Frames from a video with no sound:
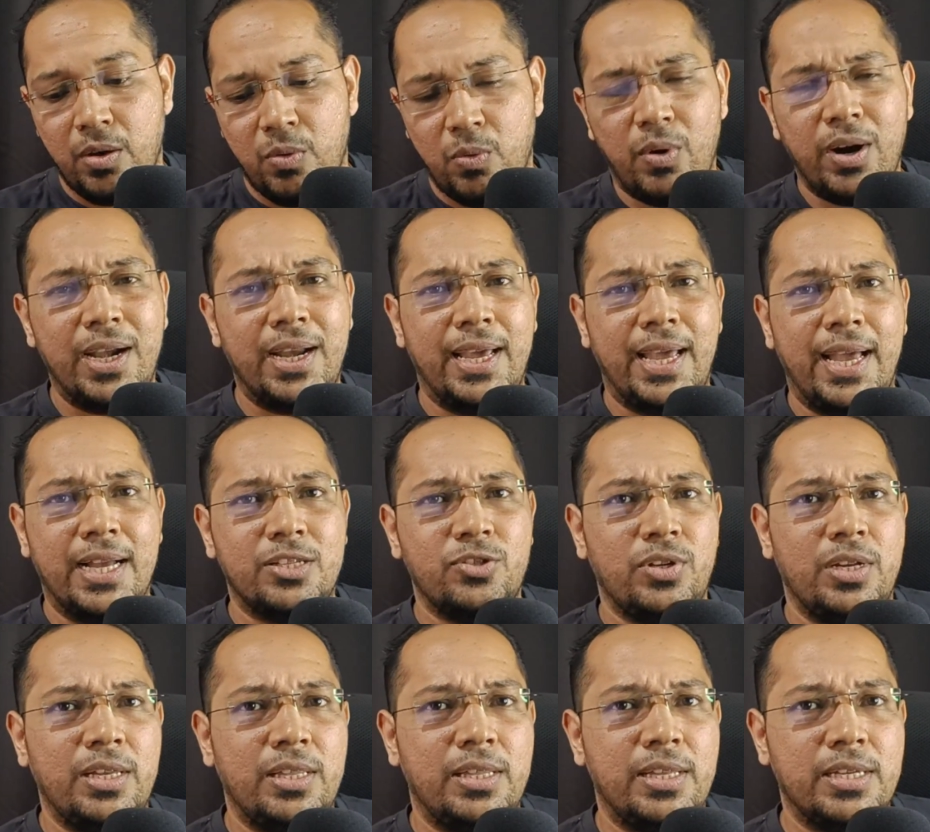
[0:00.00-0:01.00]
What
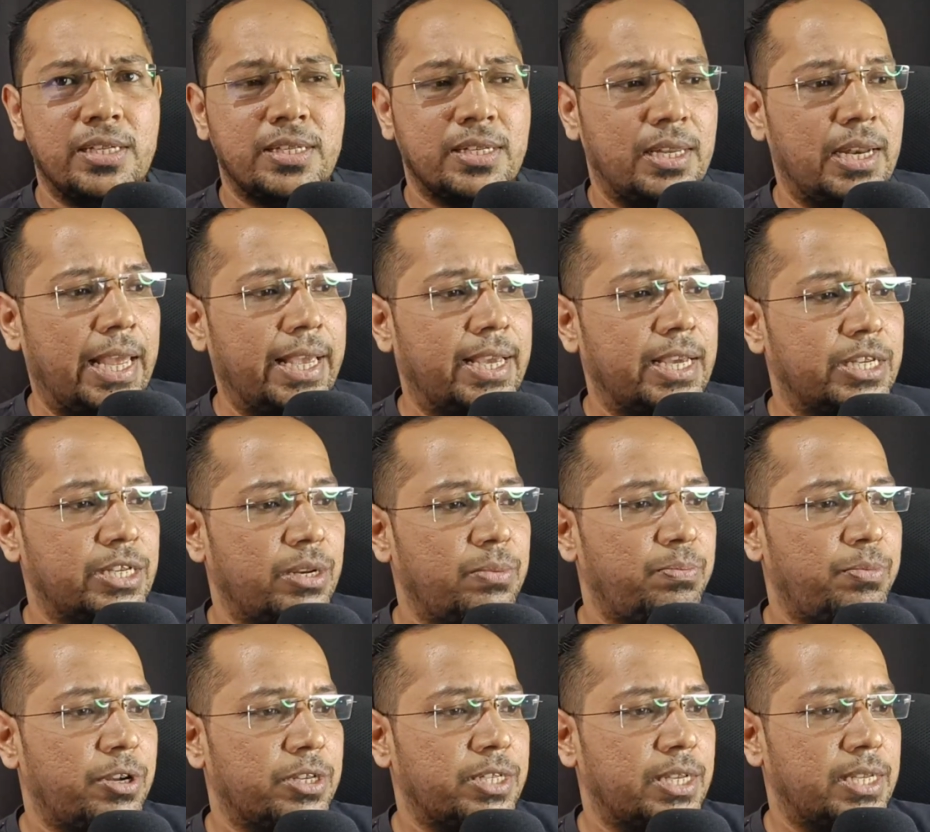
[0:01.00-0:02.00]
actually this
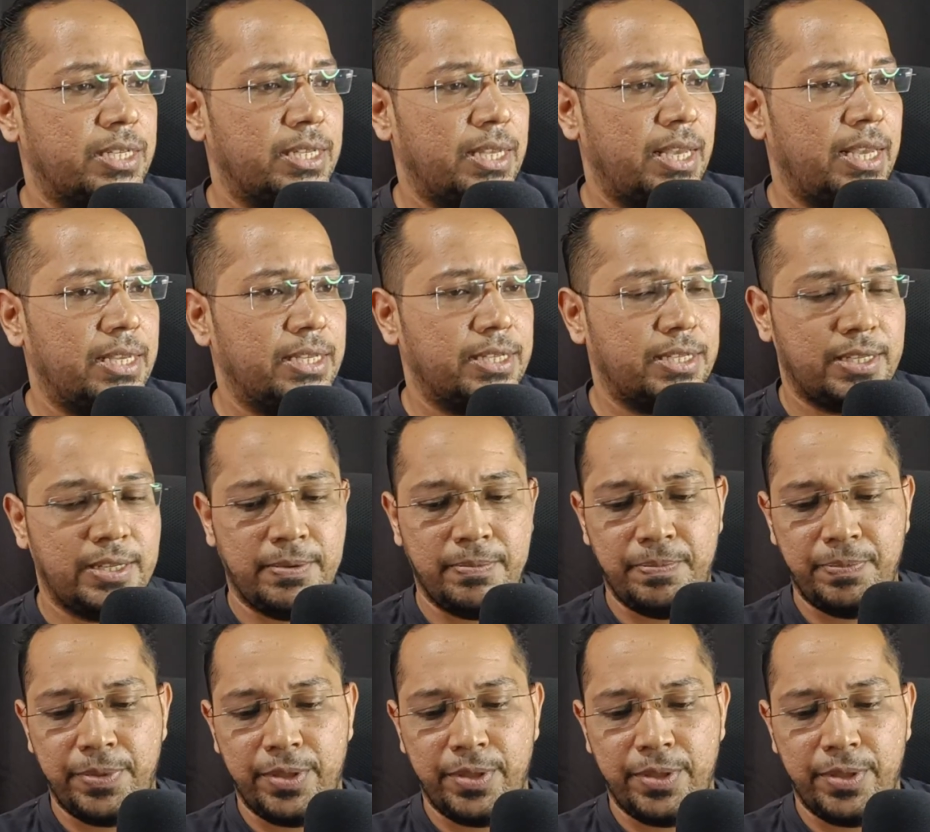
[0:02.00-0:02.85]
glycation process is?